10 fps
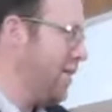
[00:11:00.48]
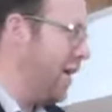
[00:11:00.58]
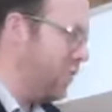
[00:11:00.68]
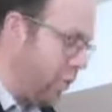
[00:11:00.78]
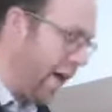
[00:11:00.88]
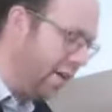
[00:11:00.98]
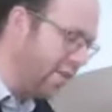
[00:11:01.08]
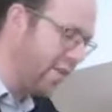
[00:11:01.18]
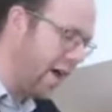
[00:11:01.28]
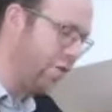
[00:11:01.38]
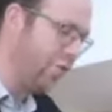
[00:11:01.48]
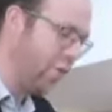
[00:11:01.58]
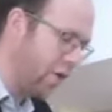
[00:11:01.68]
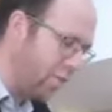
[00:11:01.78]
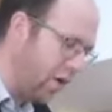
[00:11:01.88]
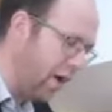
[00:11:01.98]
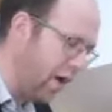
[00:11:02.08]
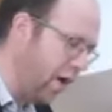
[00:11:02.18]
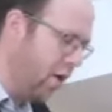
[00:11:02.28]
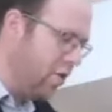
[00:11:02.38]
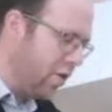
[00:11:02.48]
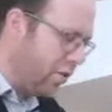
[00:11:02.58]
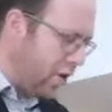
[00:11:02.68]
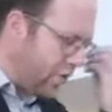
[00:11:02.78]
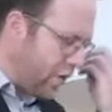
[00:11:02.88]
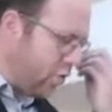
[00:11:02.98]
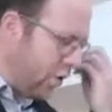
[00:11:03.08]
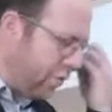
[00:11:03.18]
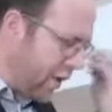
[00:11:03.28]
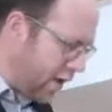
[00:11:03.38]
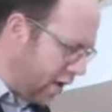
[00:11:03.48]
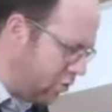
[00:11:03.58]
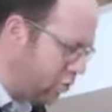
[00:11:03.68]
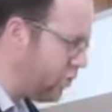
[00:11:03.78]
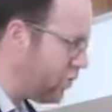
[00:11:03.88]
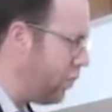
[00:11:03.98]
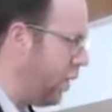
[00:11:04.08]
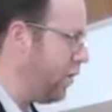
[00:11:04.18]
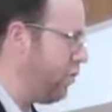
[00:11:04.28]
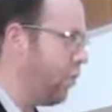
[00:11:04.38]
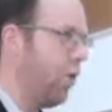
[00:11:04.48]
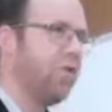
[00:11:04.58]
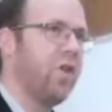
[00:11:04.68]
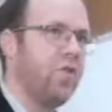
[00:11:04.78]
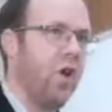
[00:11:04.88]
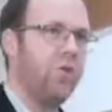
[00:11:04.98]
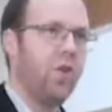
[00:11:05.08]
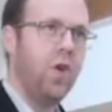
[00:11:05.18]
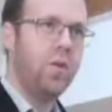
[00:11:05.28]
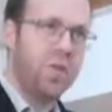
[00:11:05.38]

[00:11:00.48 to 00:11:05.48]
to make sense. We understand from the Gemara that there is an issur of magis, which is part of the process of